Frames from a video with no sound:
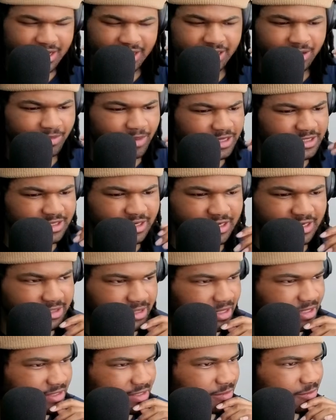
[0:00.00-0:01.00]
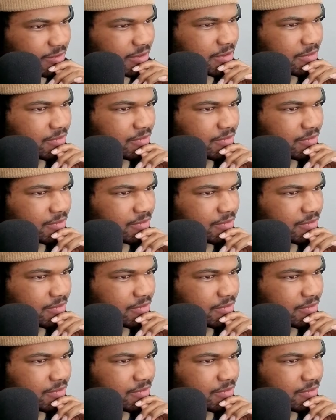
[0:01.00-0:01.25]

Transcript: The bass on that is nice as well.